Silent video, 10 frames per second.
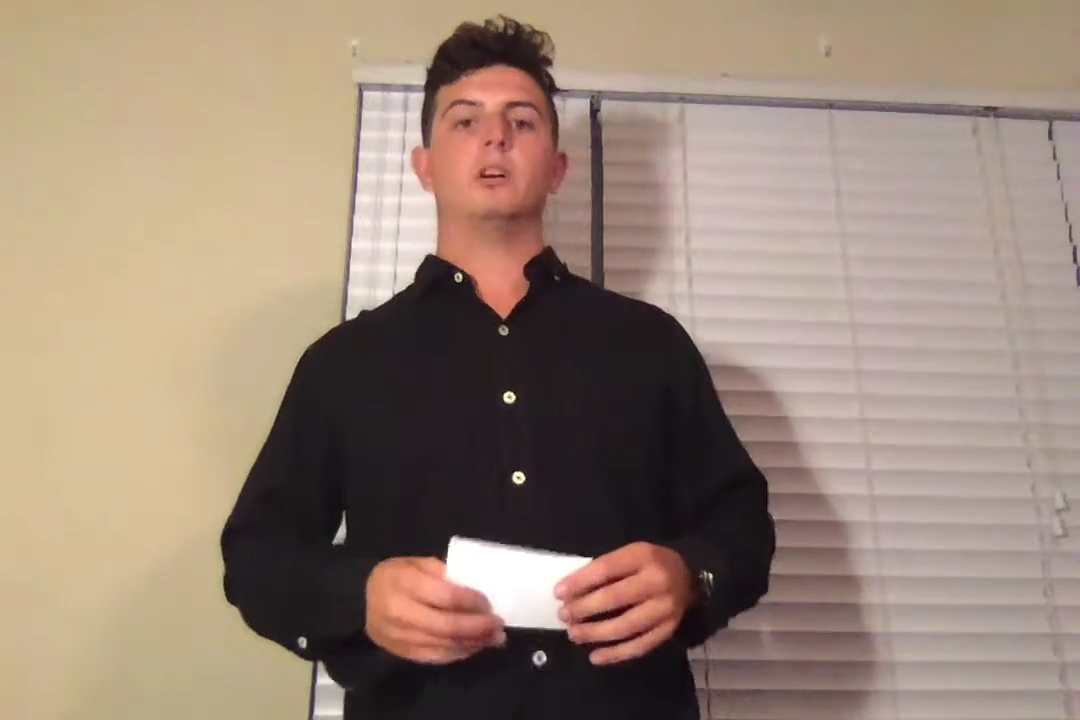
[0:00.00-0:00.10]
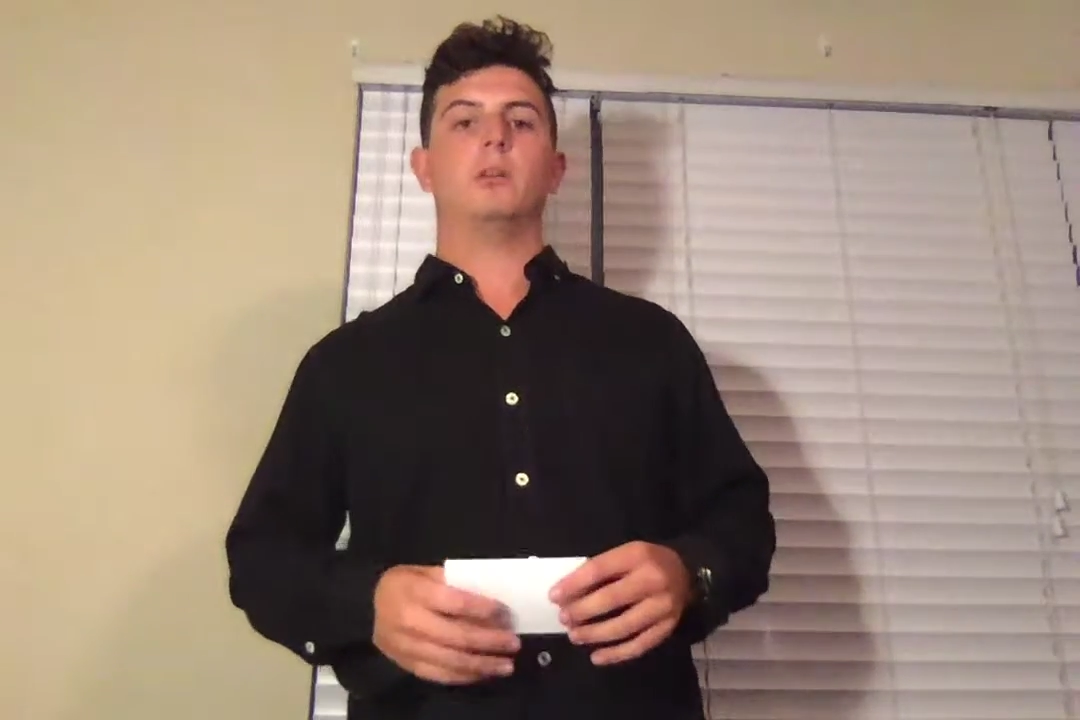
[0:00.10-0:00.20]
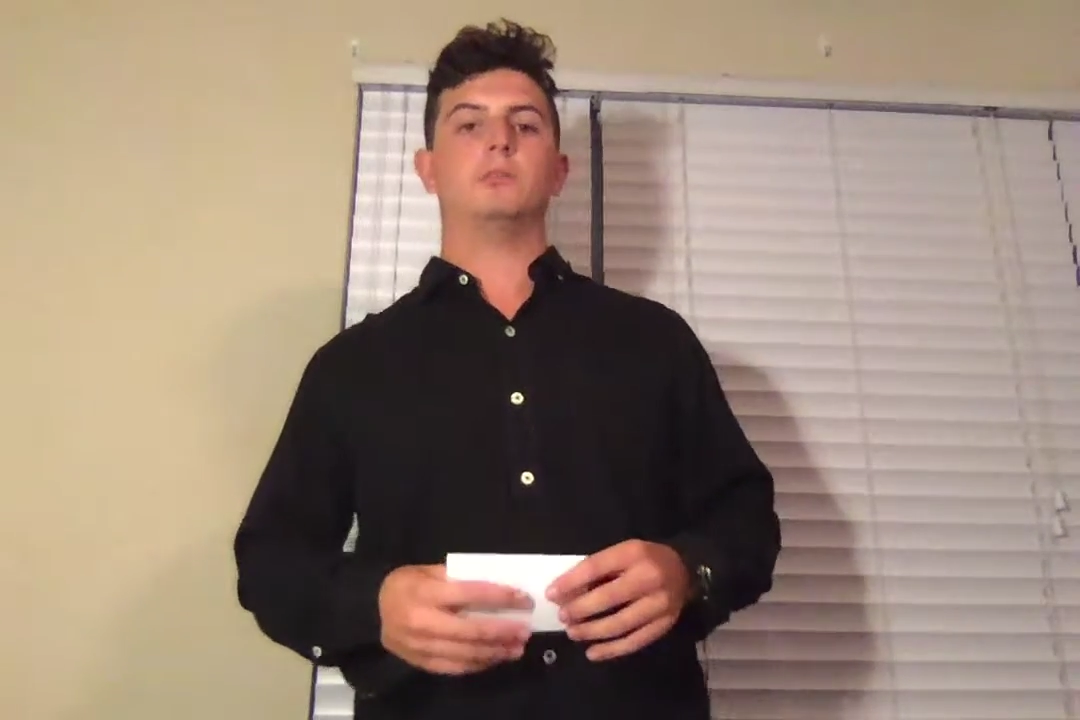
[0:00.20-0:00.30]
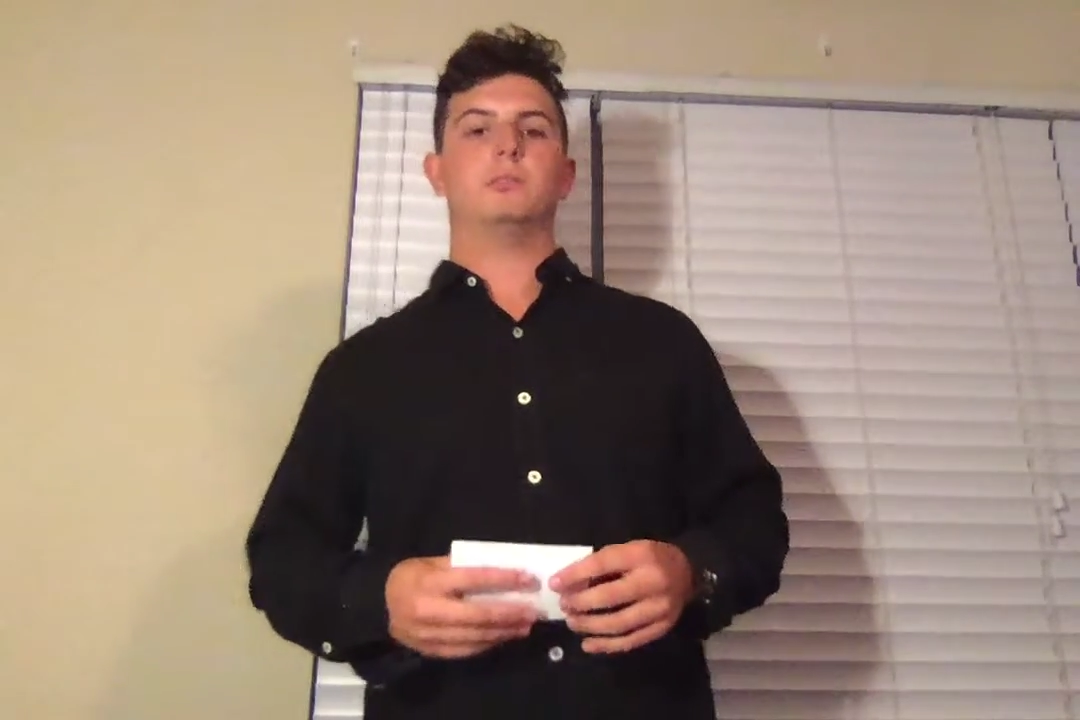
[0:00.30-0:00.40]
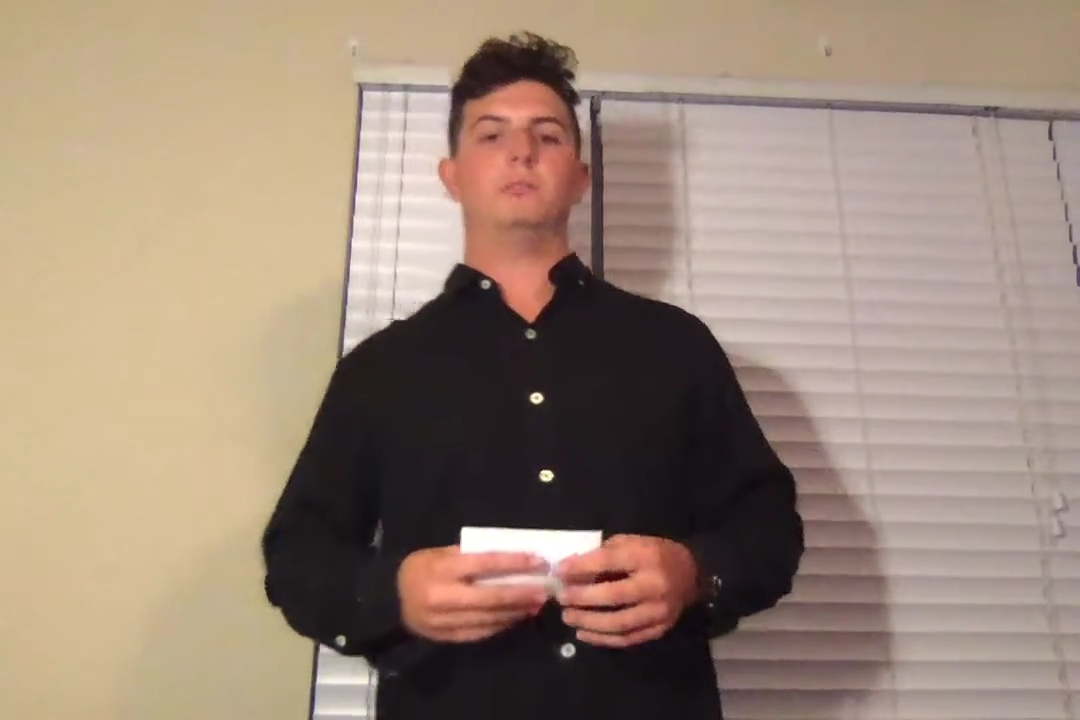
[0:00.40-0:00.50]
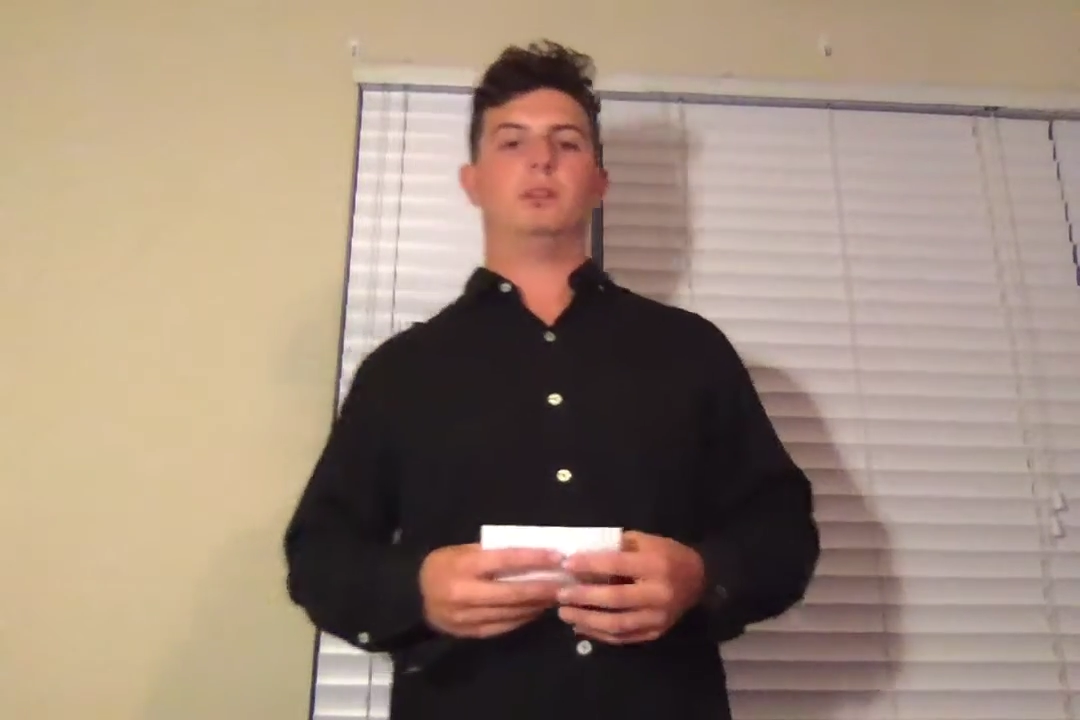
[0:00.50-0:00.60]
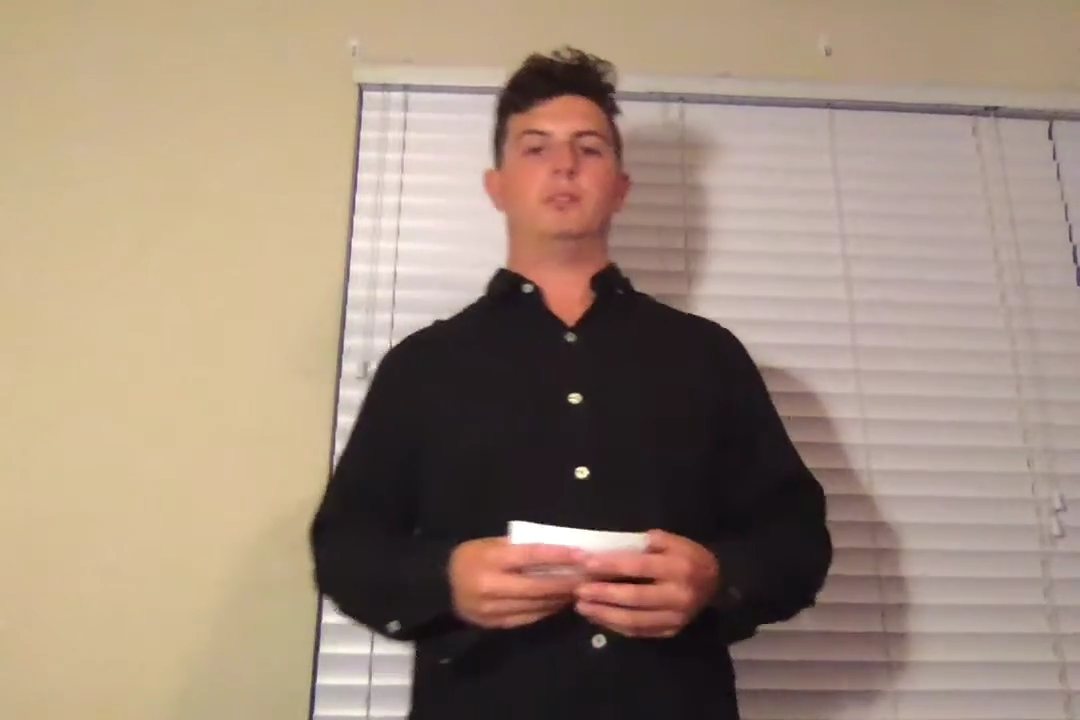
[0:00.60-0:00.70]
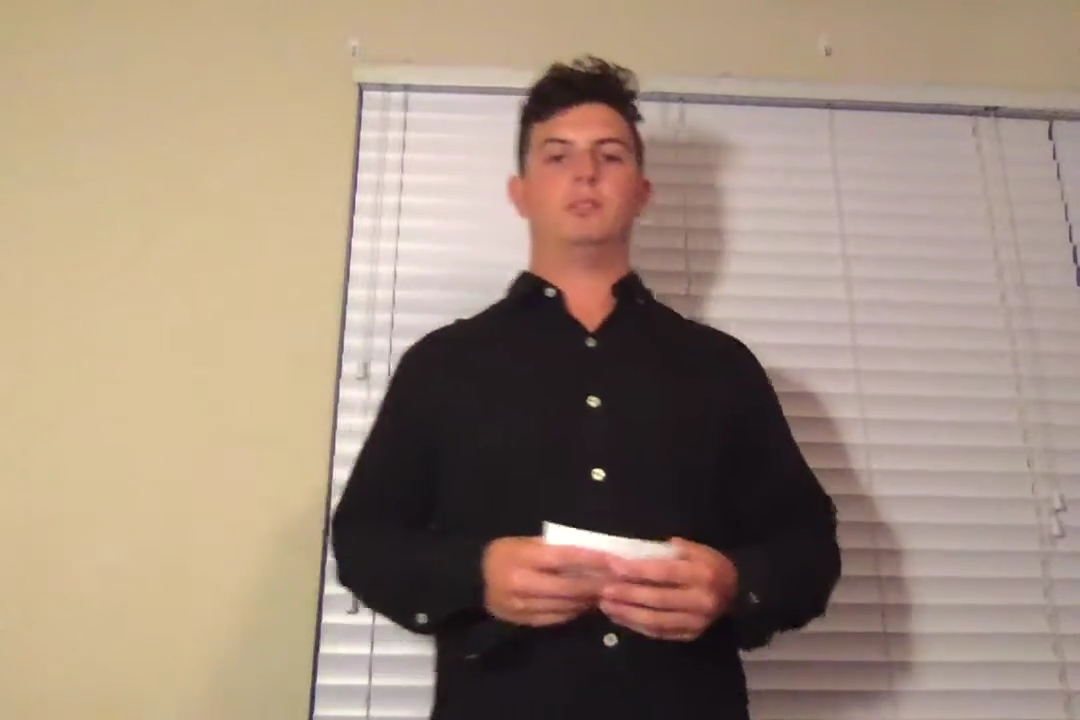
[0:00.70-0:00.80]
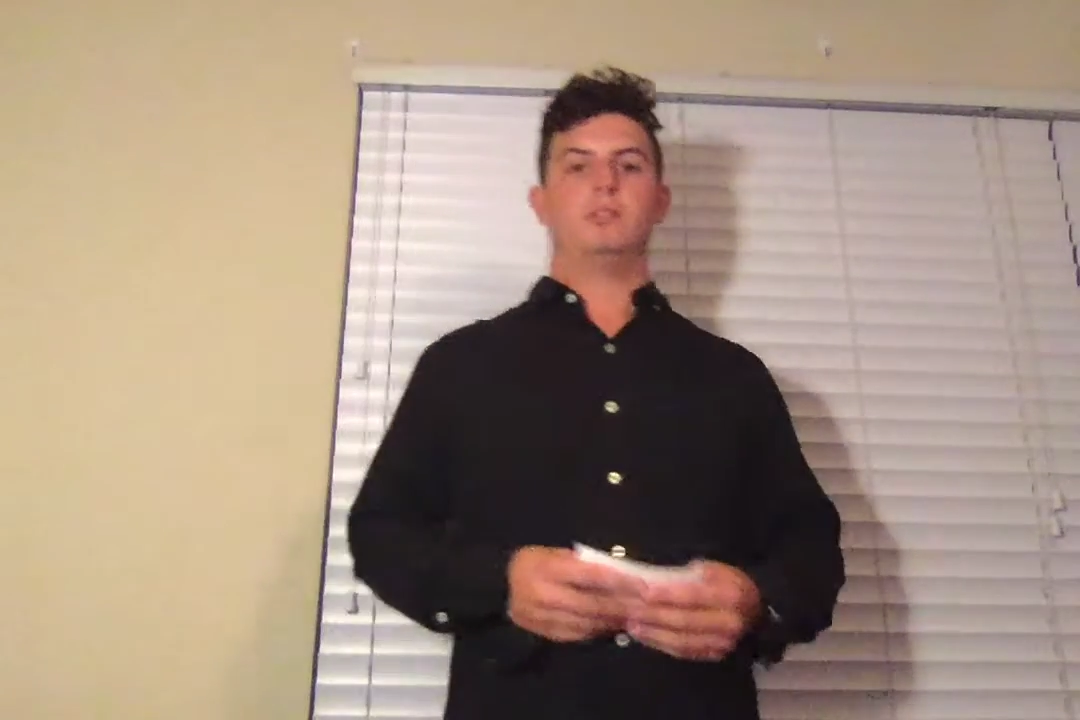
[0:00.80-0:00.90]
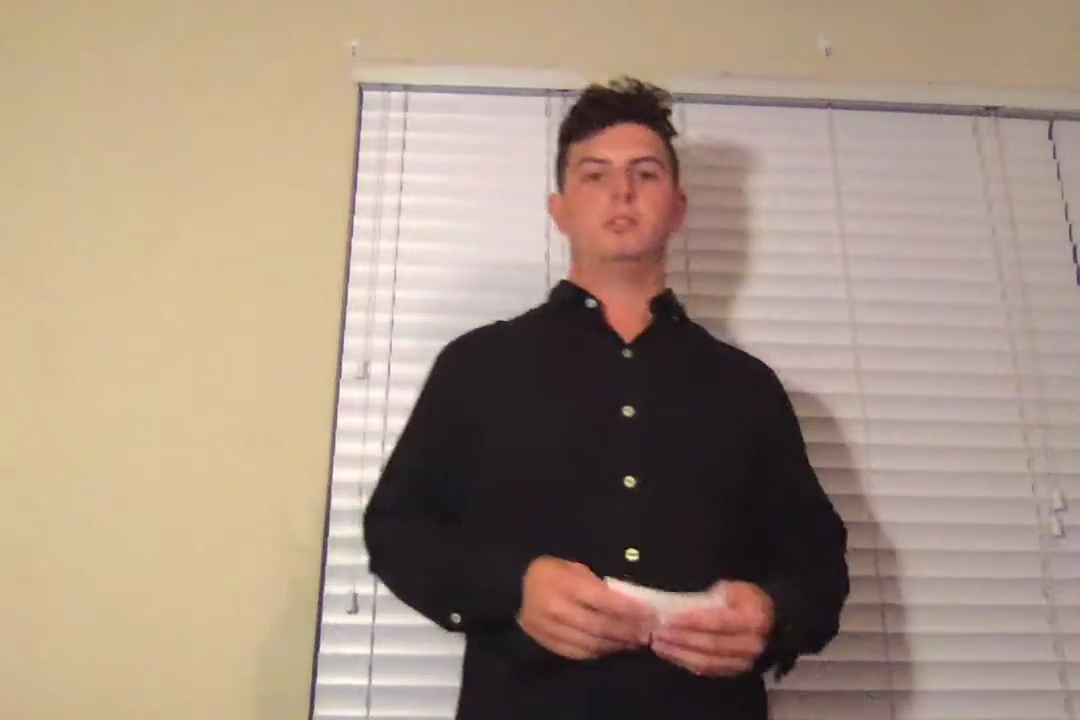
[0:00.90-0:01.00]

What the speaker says: comments have been